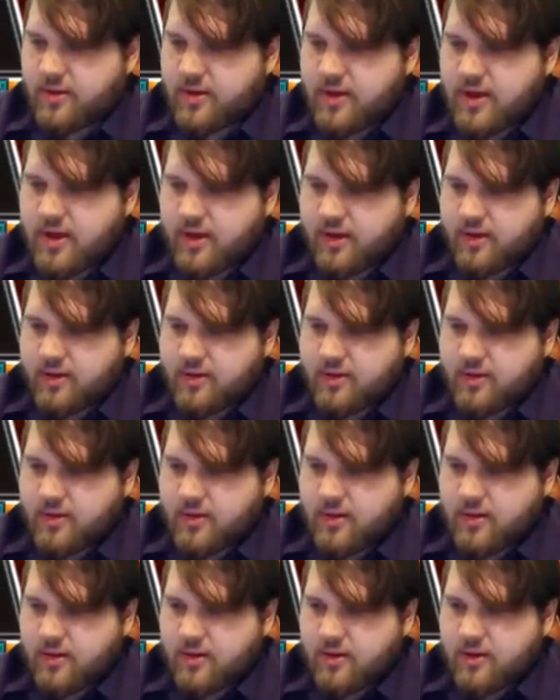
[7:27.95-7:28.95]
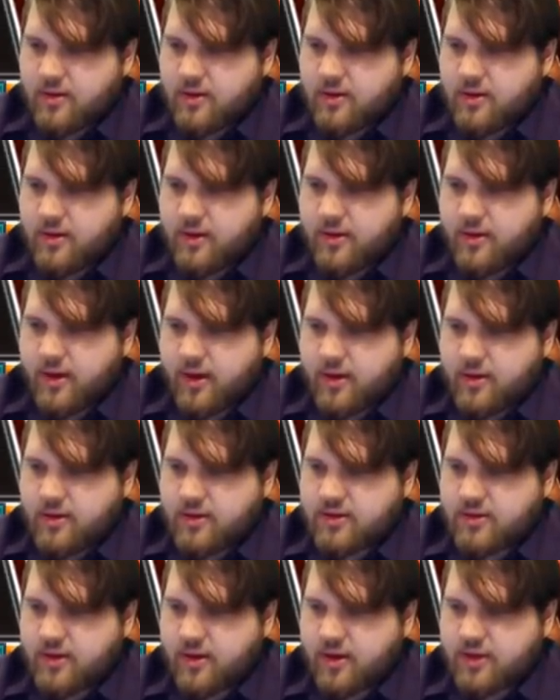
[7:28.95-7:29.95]
Neat. Okay.
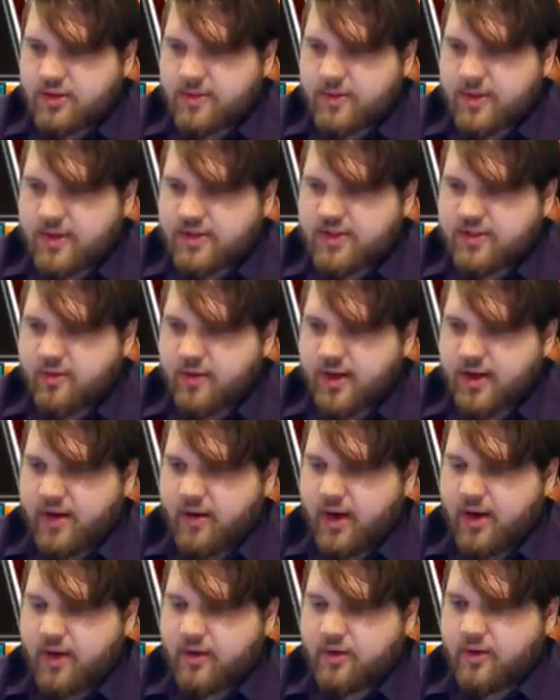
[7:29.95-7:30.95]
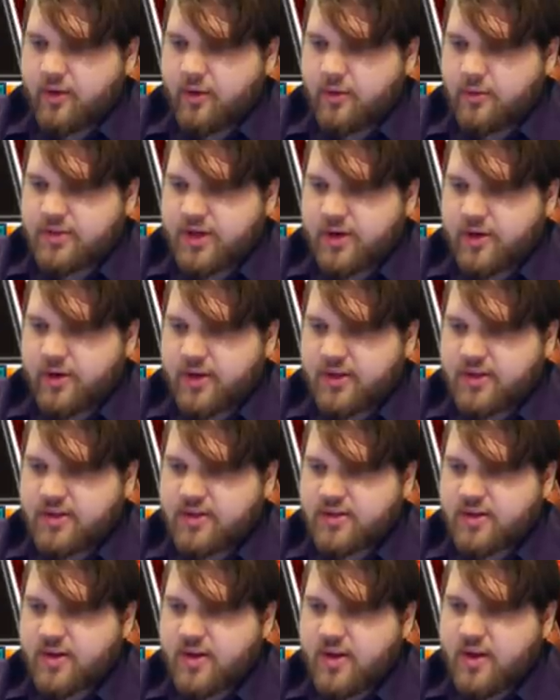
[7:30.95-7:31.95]
So I'll special summon my Grinder Golem
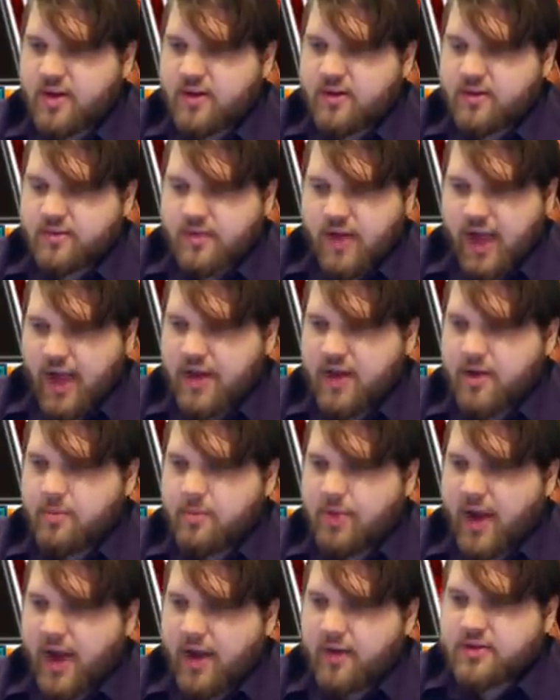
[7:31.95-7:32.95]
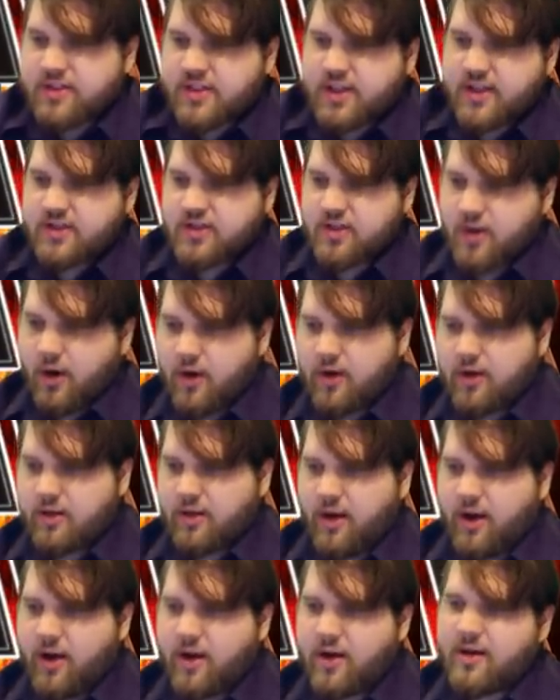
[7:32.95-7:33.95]
tokens. I can bounce his
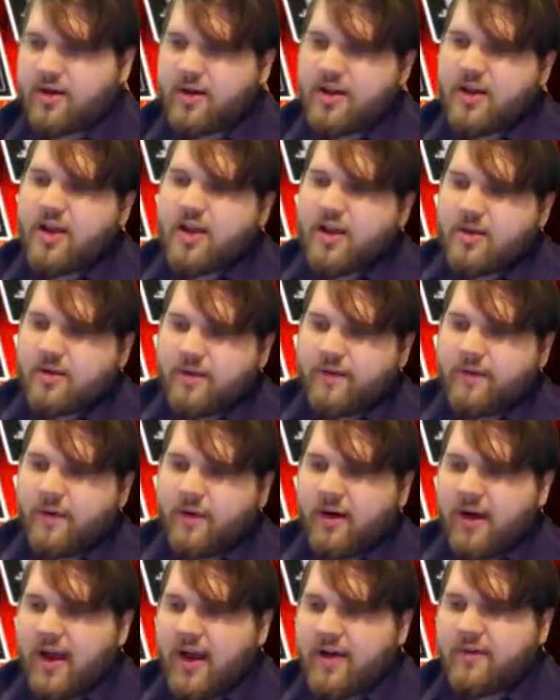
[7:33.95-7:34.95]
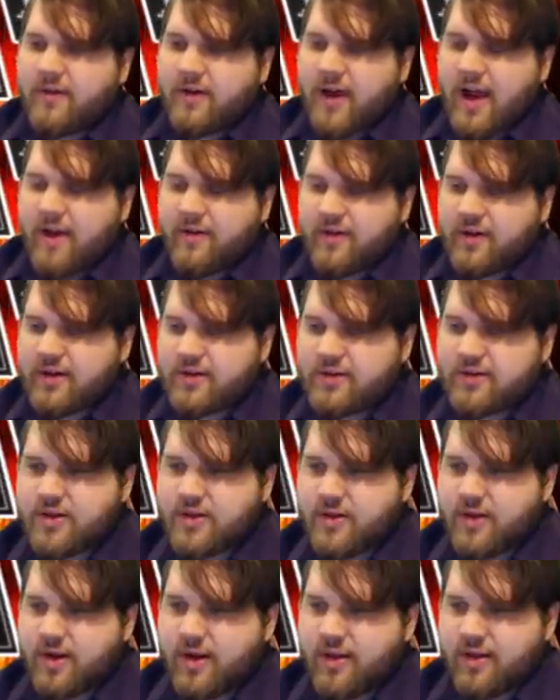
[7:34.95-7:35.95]
Dark Law before ever having to
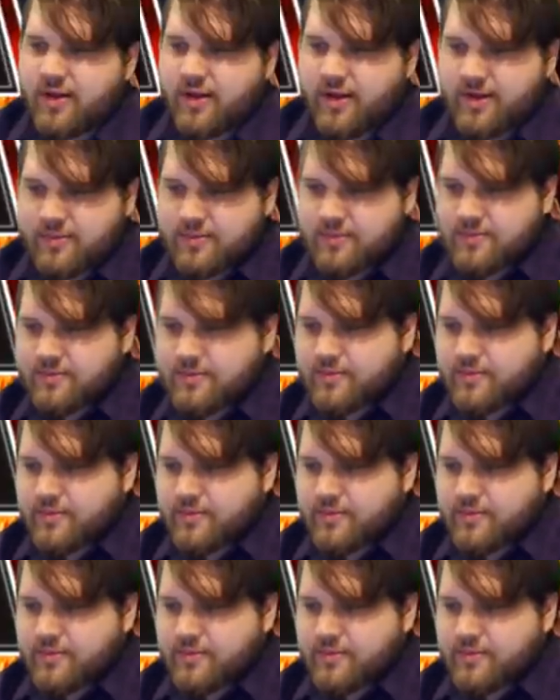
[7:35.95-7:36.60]
do anything.